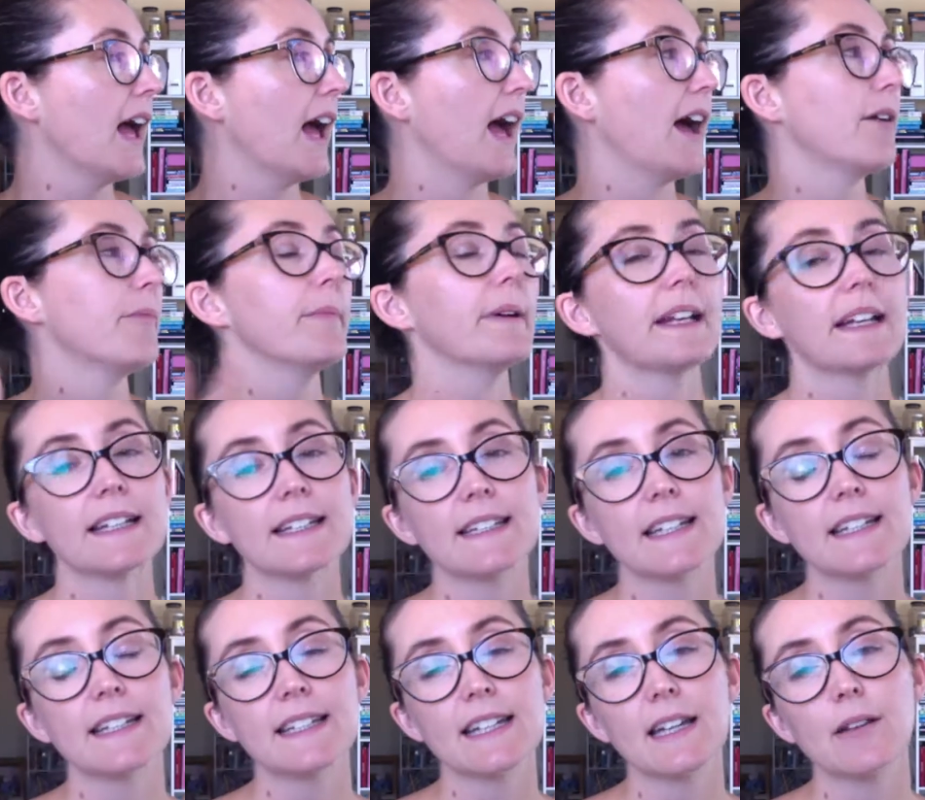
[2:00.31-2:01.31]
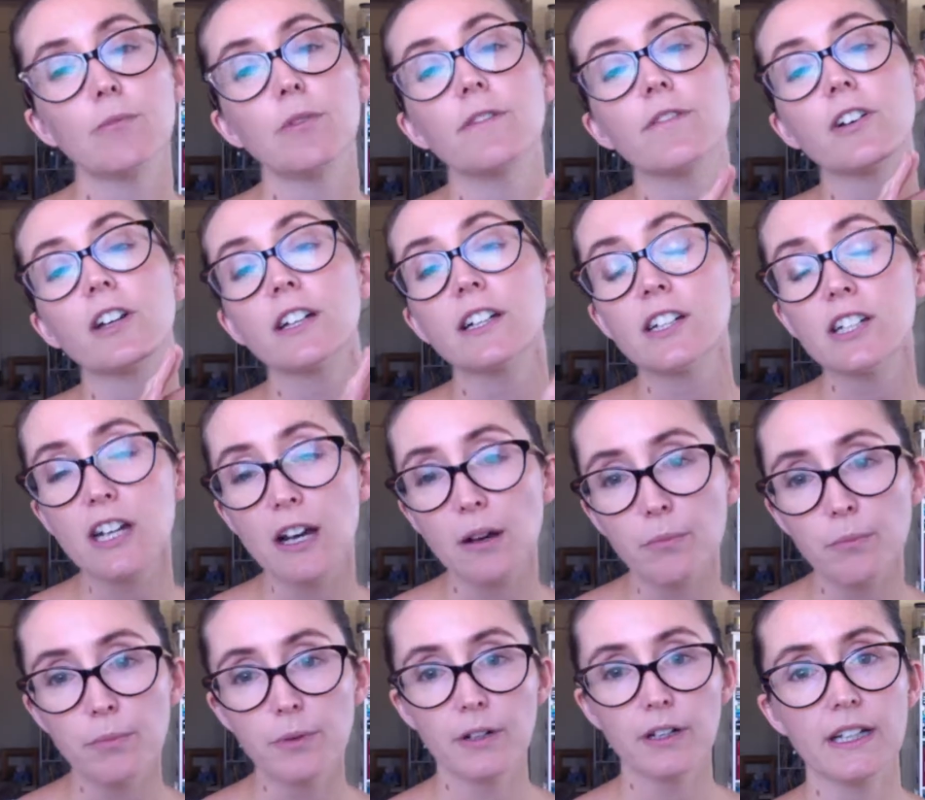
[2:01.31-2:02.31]
But I said to him, you've got a
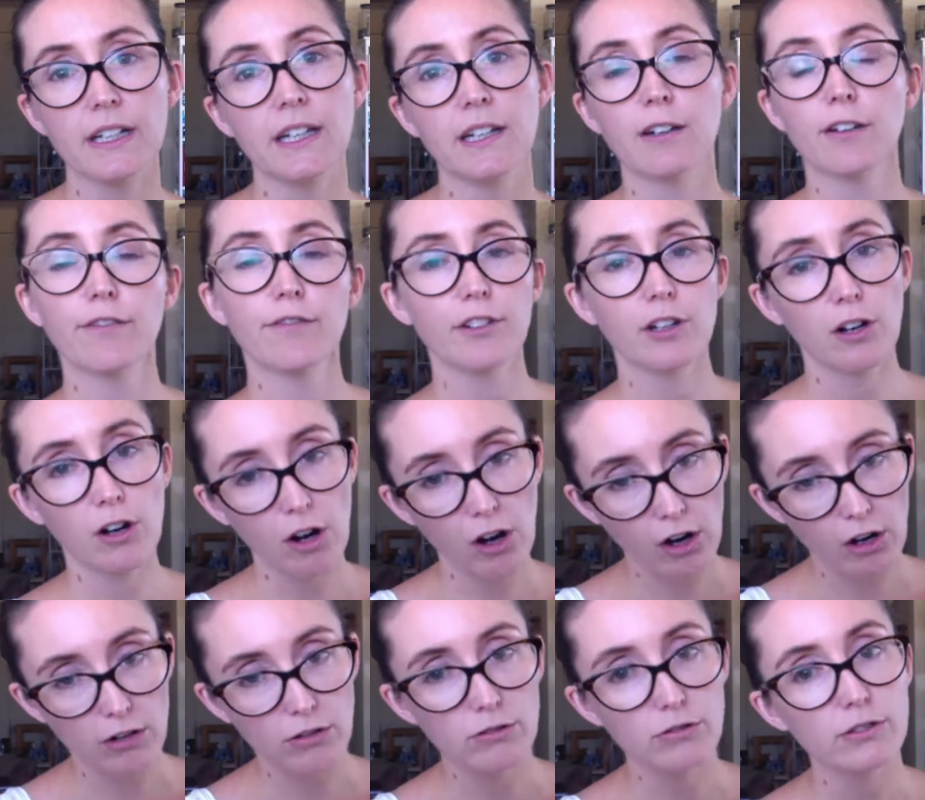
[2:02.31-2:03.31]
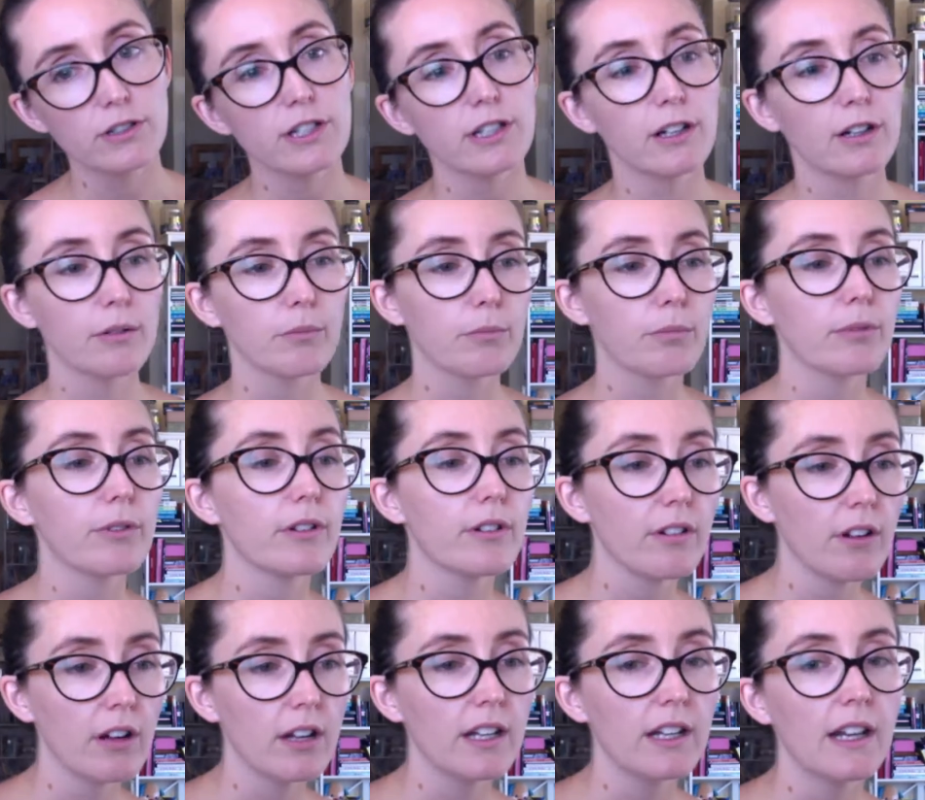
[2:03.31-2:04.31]
jumper here. If you're cold, you can put it
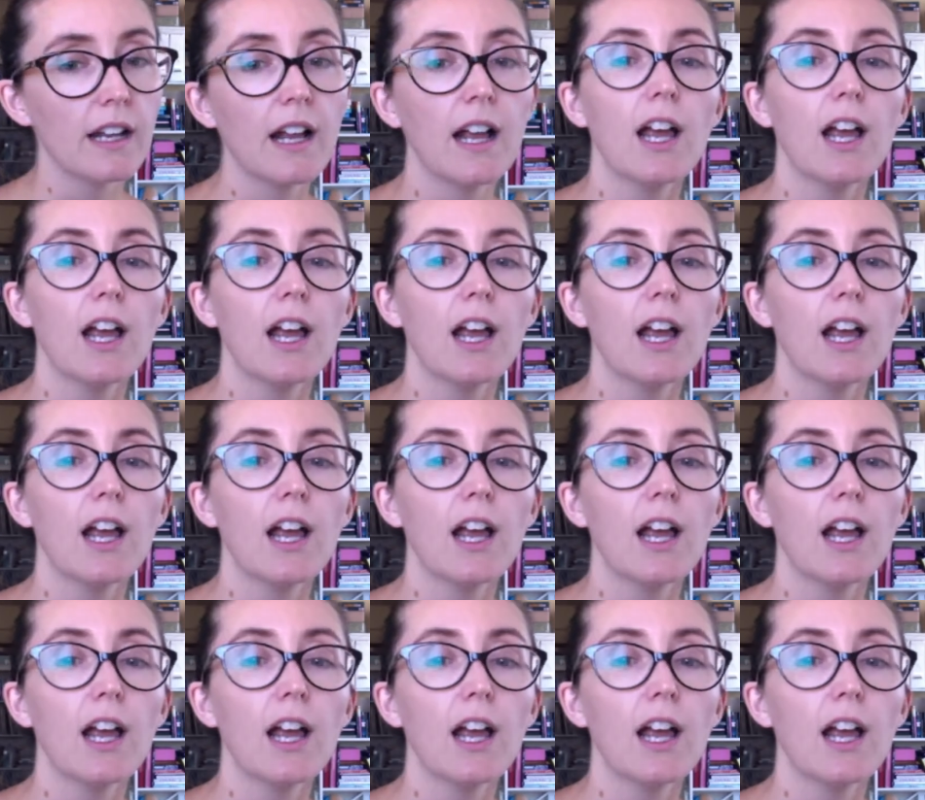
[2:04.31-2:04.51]
on.